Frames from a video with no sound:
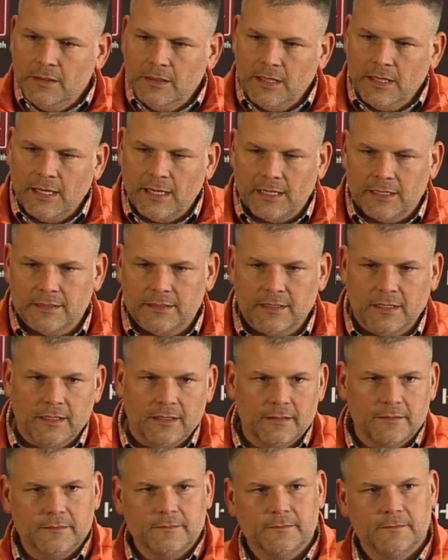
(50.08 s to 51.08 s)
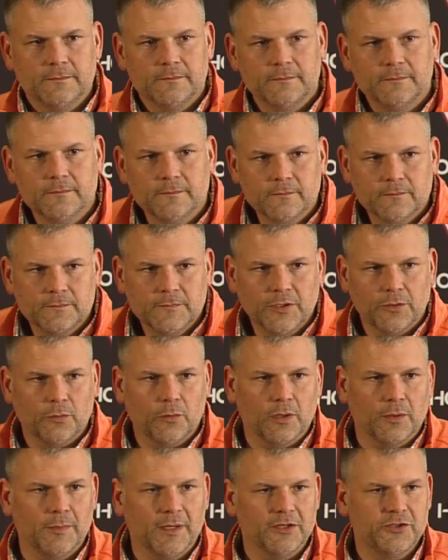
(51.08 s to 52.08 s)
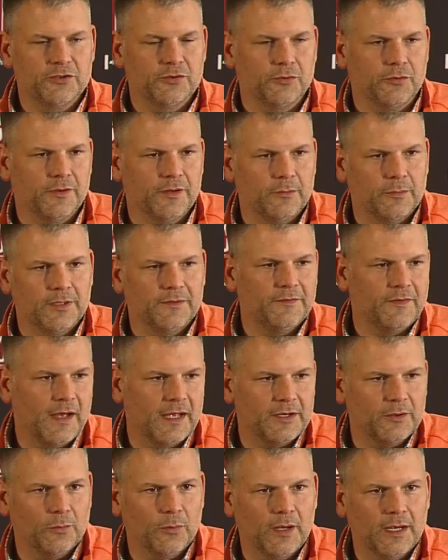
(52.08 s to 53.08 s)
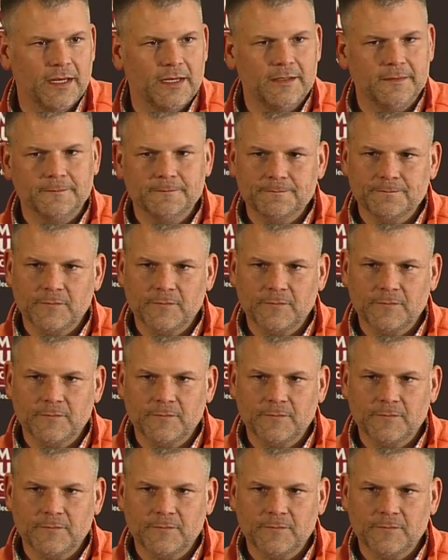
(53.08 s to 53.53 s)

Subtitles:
And I want to make sure that we find a way,